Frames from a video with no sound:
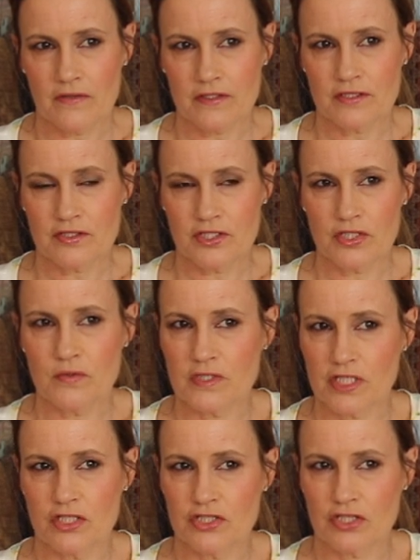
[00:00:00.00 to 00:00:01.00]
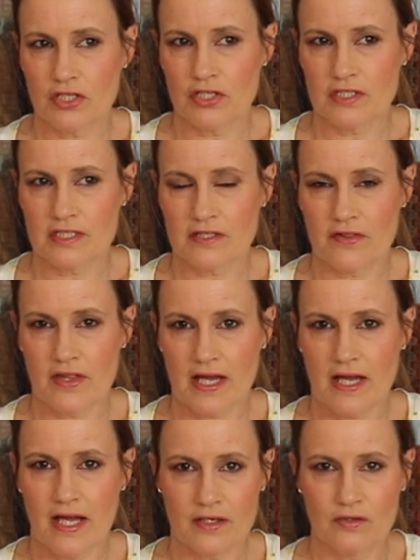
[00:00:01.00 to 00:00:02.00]
There's two t-shirts
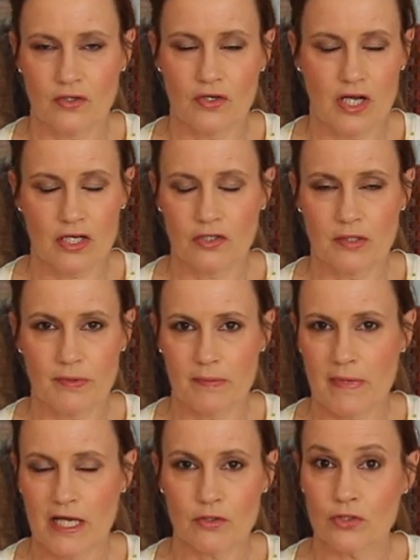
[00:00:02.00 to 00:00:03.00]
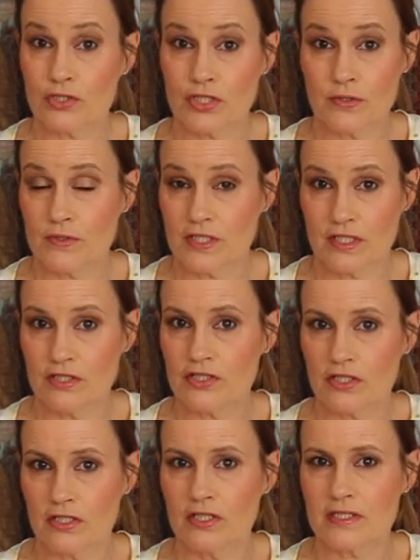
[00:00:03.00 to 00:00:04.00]
that I know are going to be my go-to
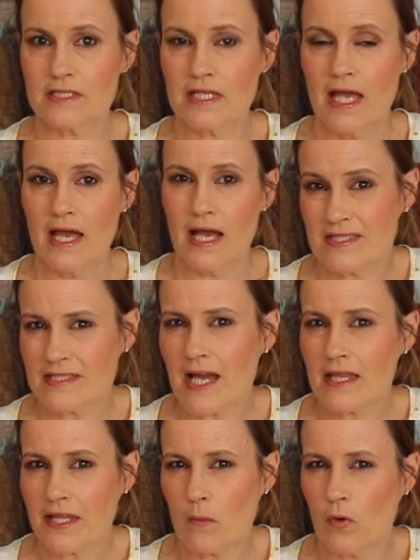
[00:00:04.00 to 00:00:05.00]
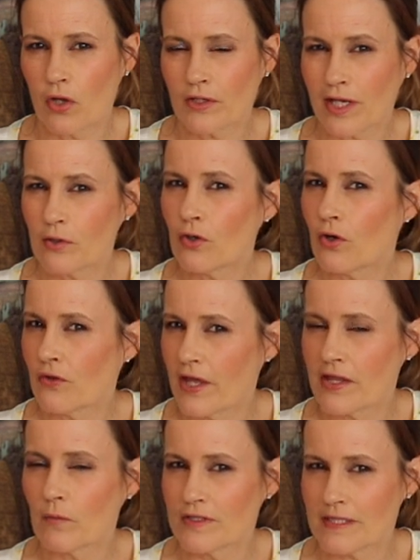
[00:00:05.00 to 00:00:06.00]
t-shirts. The style that I want, I know
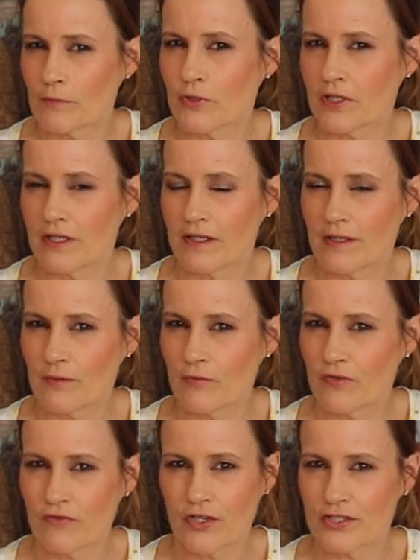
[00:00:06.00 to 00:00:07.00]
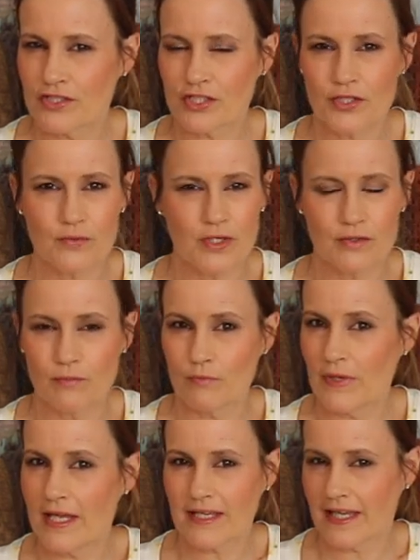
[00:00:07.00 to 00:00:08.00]
they're the ones I'm going to refer to
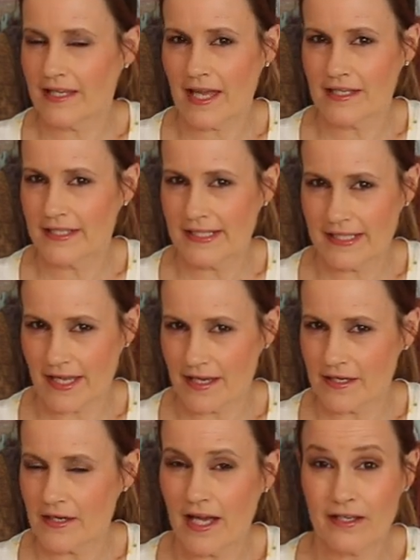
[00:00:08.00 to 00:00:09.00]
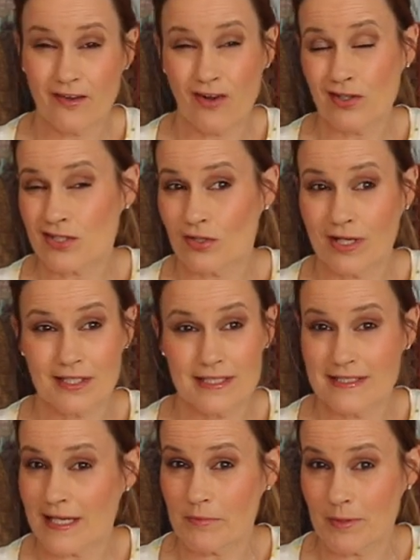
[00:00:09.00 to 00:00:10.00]
and make again and again. And also I can
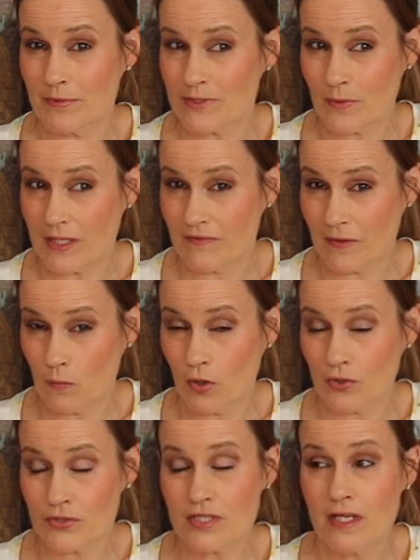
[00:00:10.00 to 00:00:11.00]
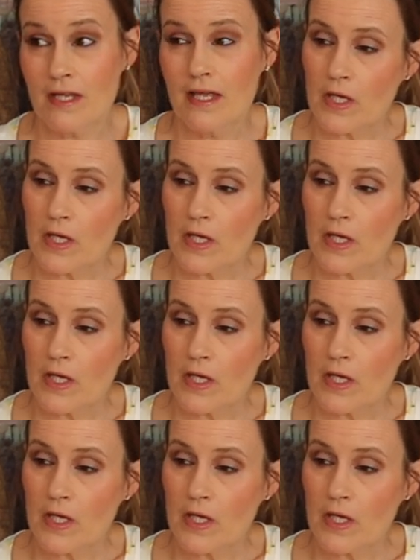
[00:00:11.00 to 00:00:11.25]
adapt them as well if I want.